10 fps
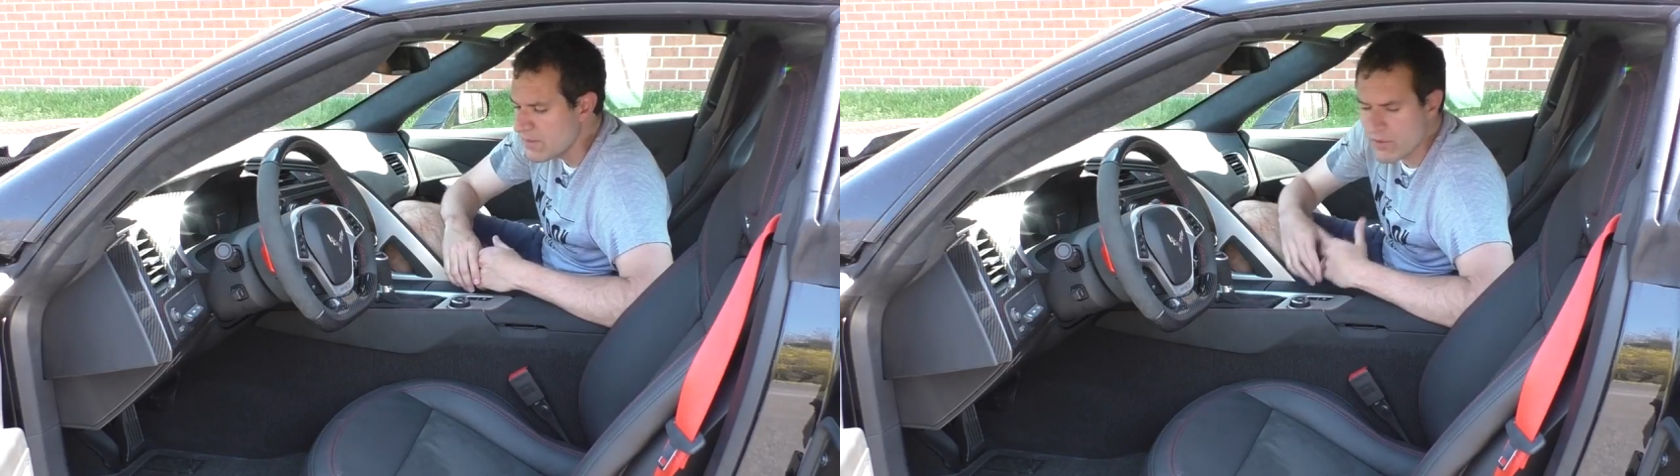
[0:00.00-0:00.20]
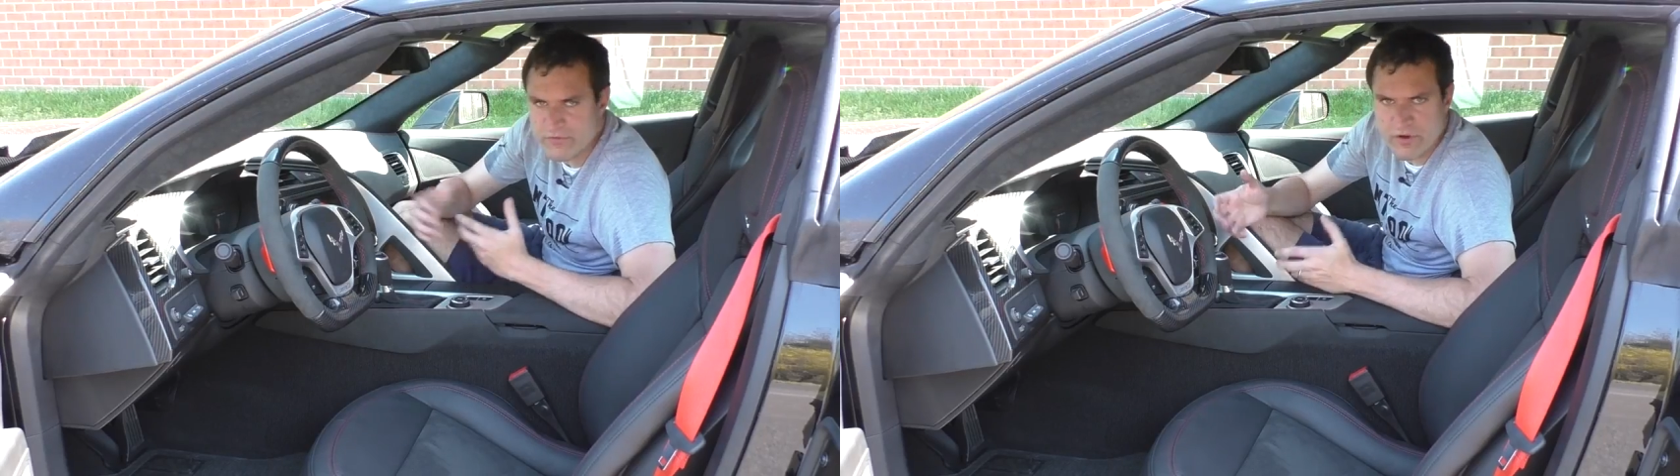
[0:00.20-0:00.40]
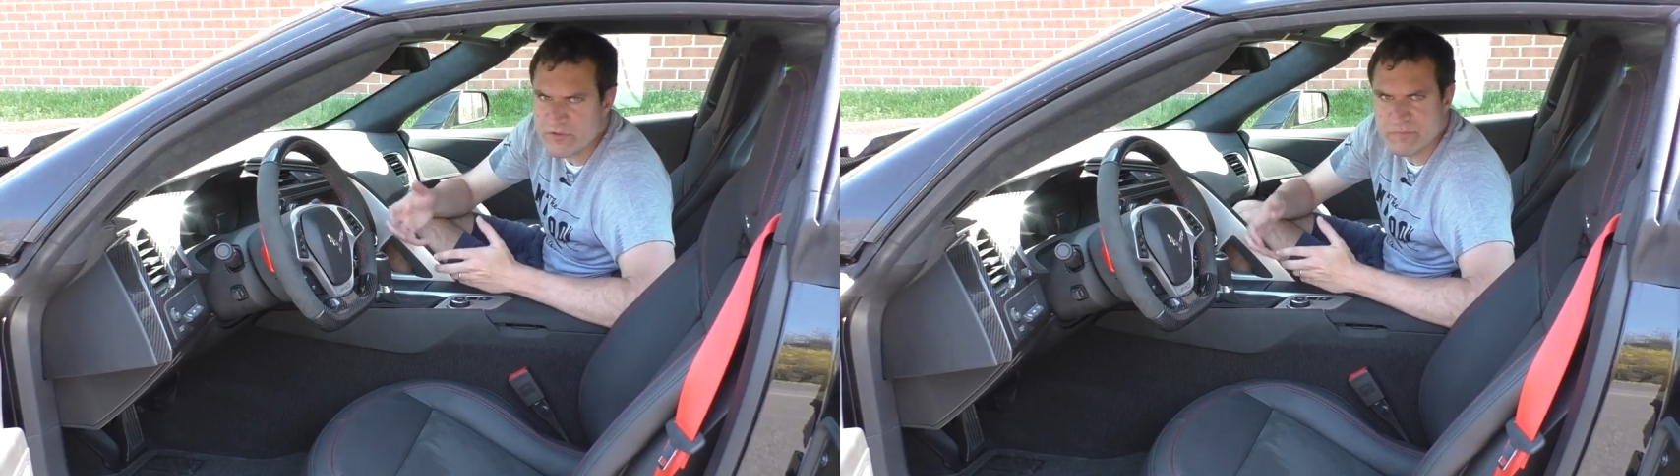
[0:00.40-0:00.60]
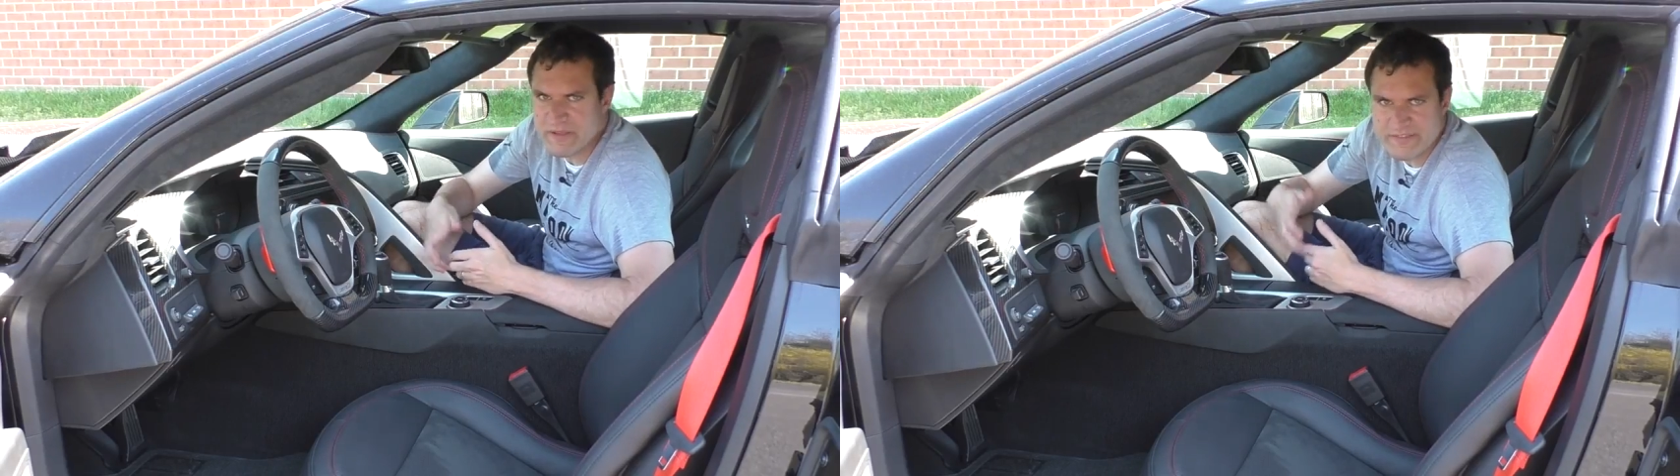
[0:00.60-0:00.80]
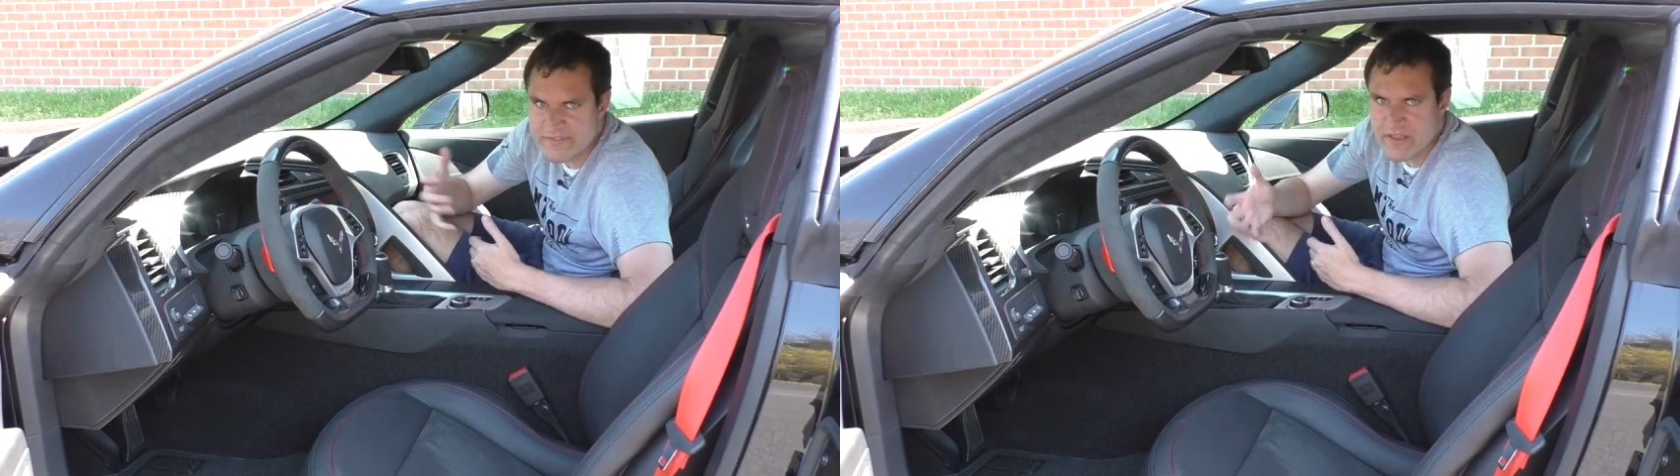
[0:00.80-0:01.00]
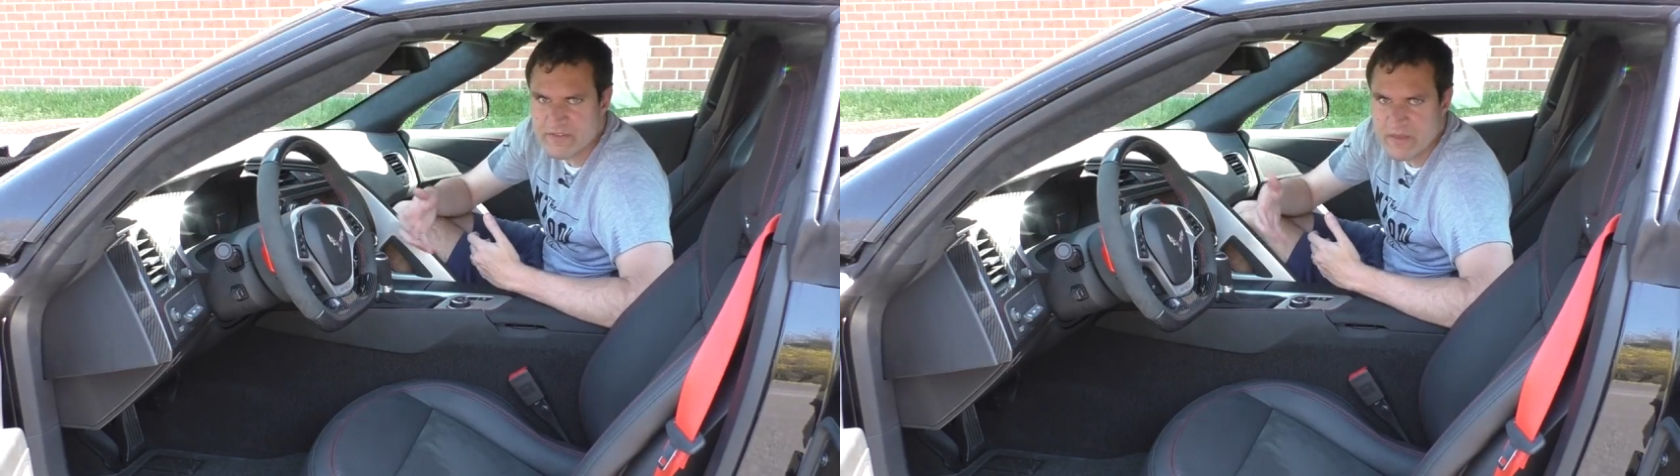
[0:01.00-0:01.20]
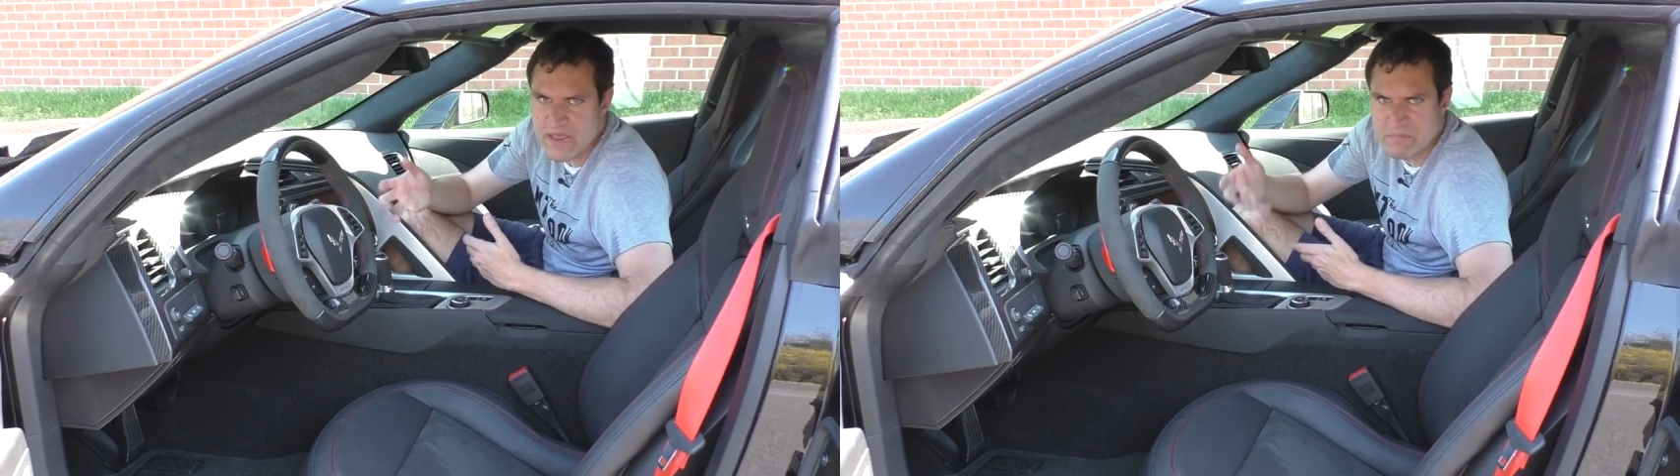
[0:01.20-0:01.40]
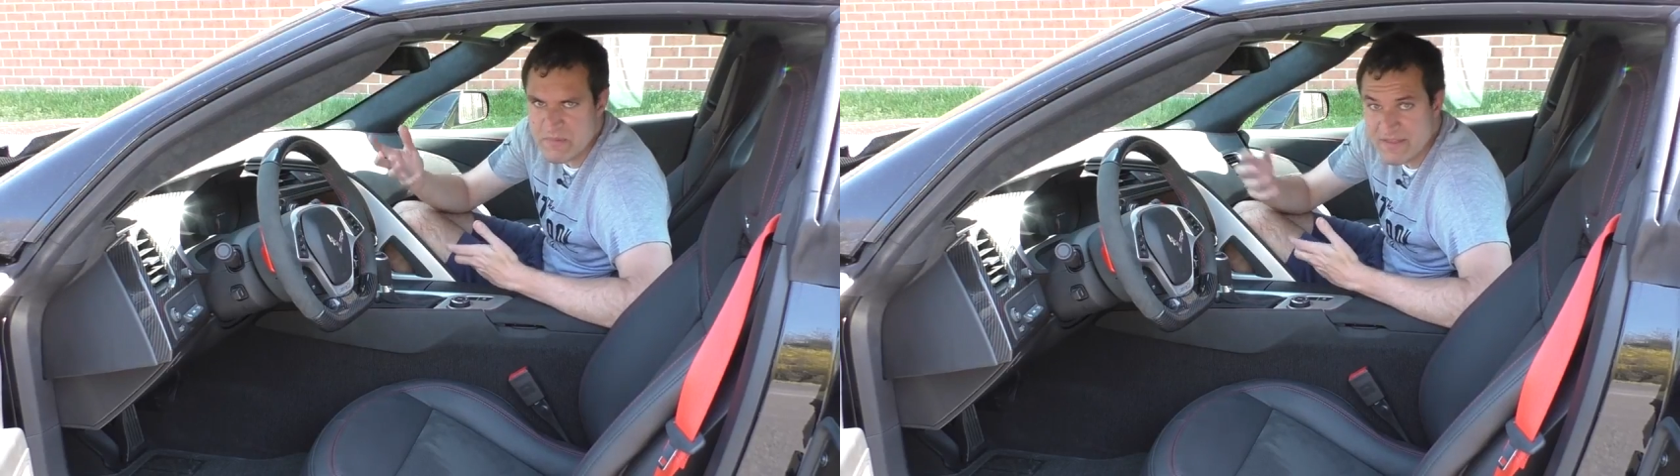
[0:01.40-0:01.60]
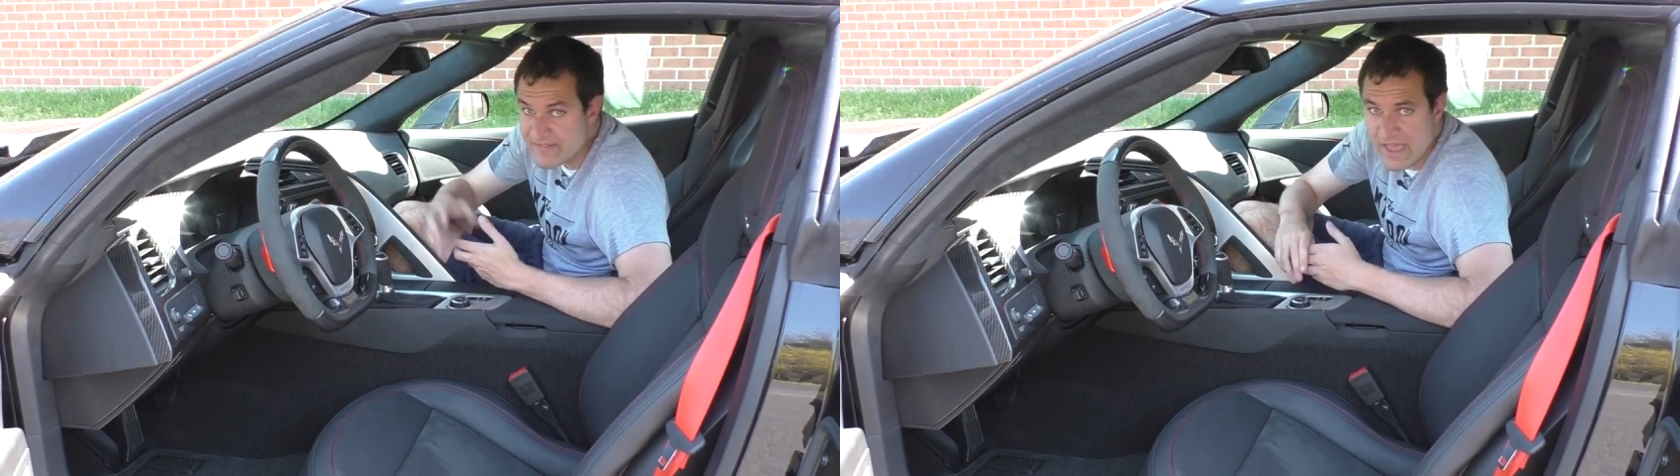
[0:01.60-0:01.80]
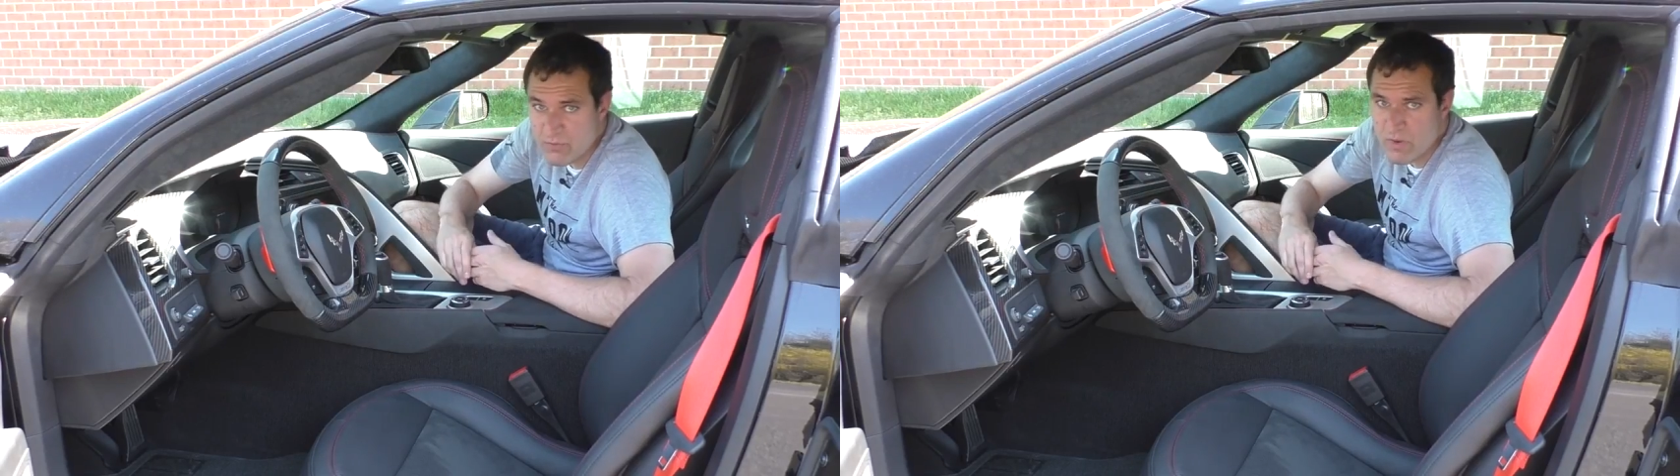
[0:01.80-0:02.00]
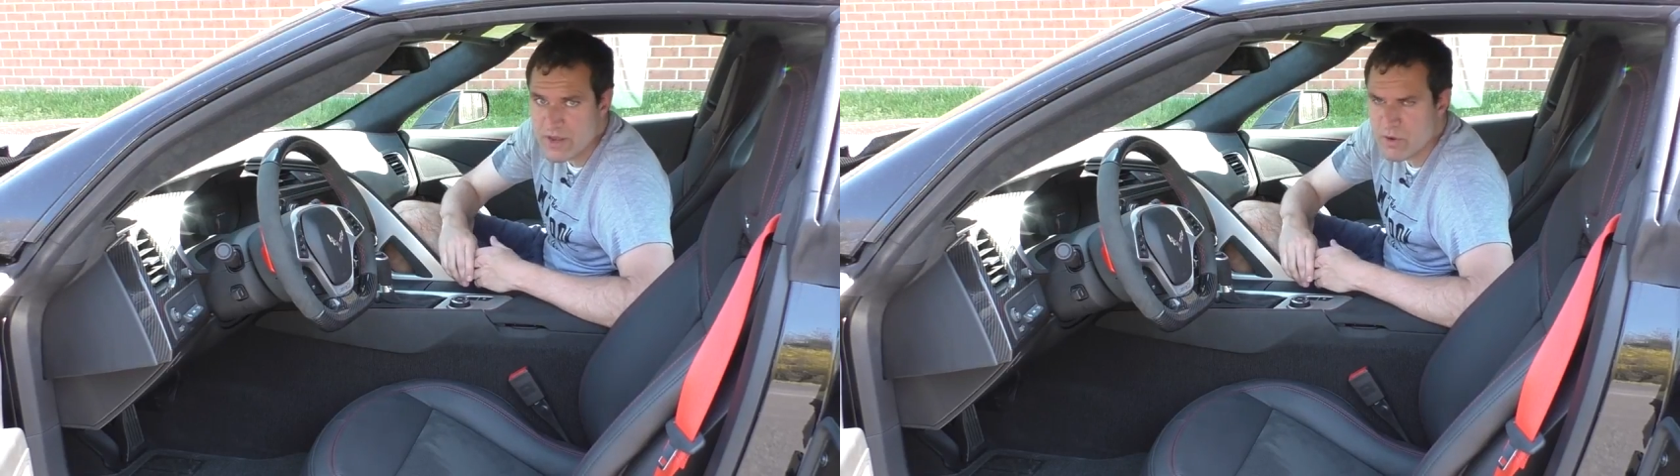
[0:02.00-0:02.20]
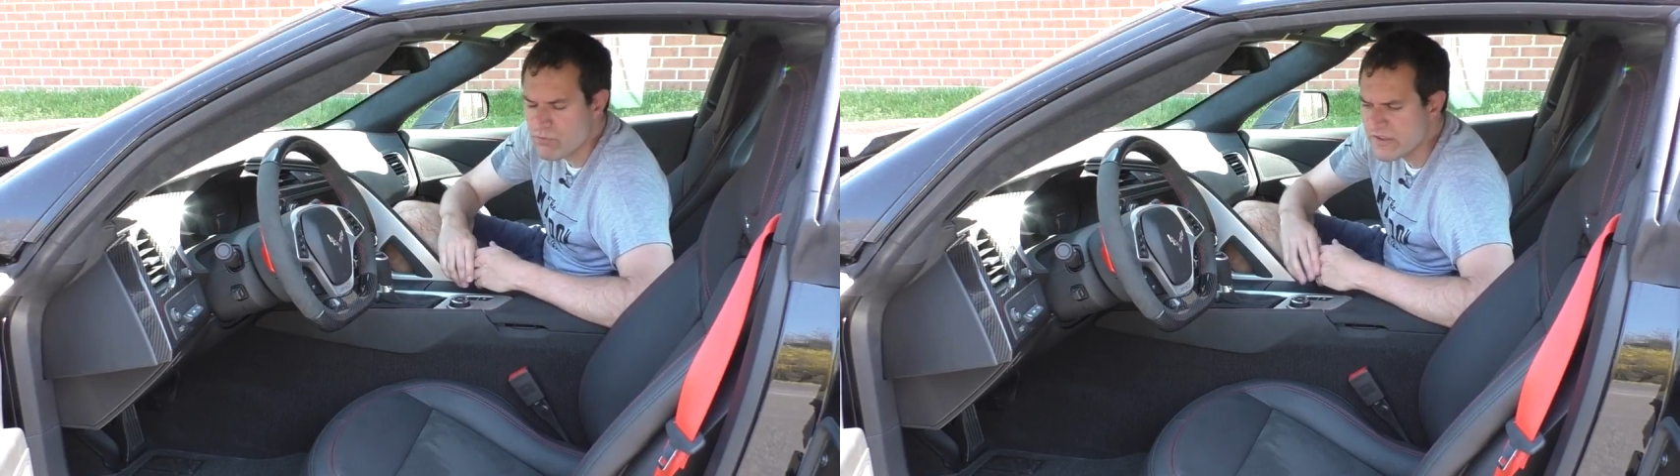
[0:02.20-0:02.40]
Most cars display 6, 8, maybe 10 radio